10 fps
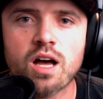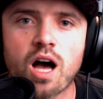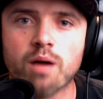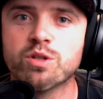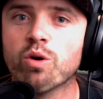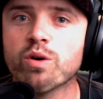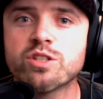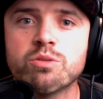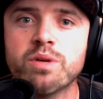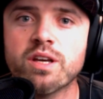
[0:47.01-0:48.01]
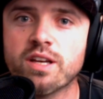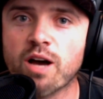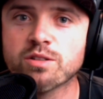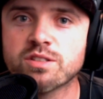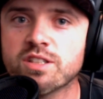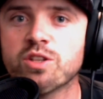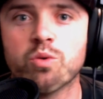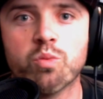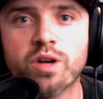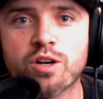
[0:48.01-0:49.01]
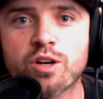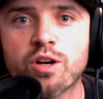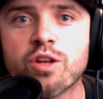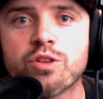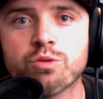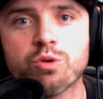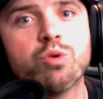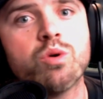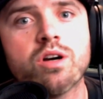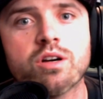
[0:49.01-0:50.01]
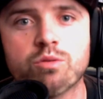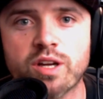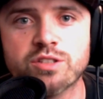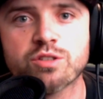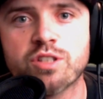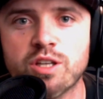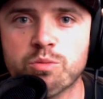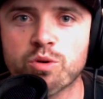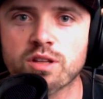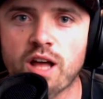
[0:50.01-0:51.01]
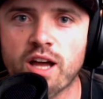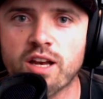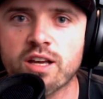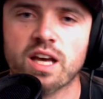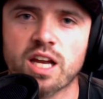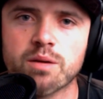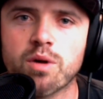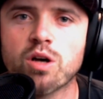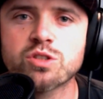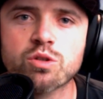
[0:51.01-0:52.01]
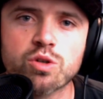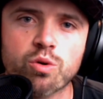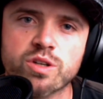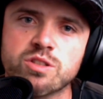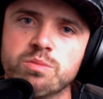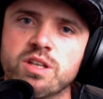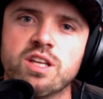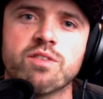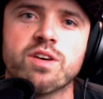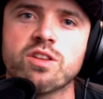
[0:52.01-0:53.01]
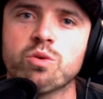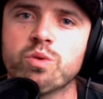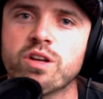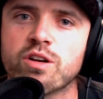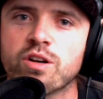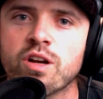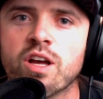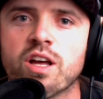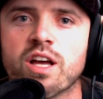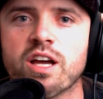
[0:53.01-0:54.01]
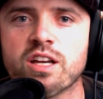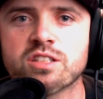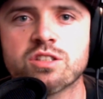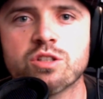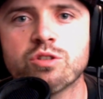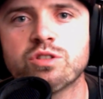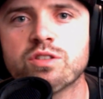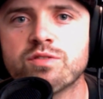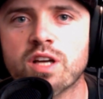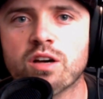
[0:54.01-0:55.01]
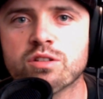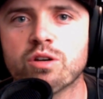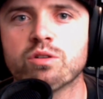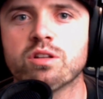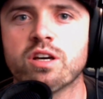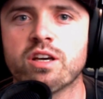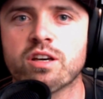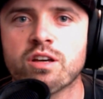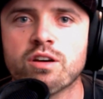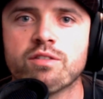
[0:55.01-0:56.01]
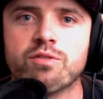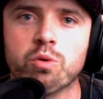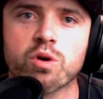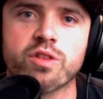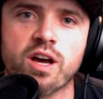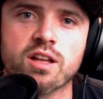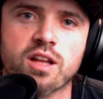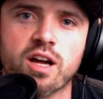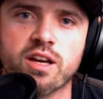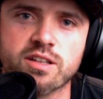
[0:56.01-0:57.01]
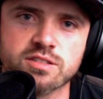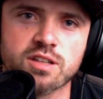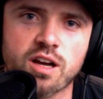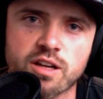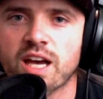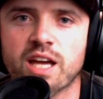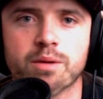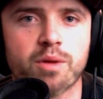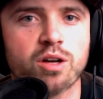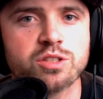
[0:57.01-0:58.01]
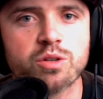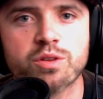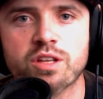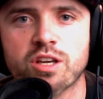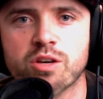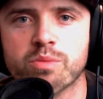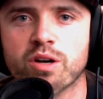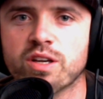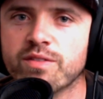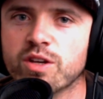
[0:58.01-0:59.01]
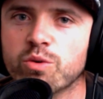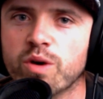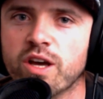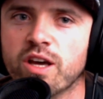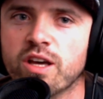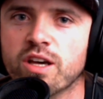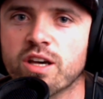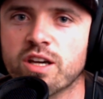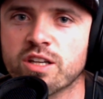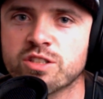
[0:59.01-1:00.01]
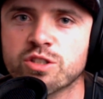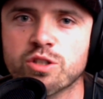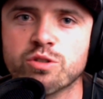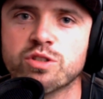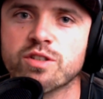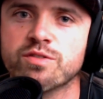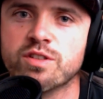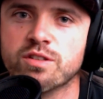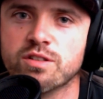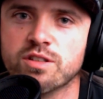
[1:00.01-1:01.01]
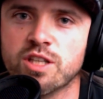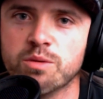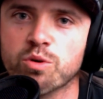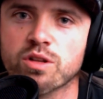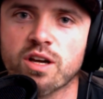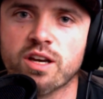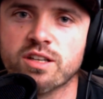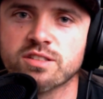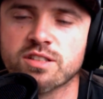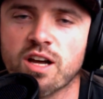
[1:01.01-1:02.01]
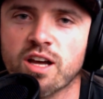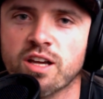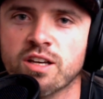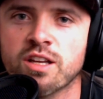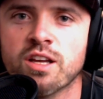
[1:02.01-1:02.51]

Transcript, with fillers: I'm going to be announcing the winner through Razer keyboard lighting. And I'm also going to be giving the winner an exclusive download link for that lighting design. And I'm also thinking about giving away an exclusive keyboard lighting design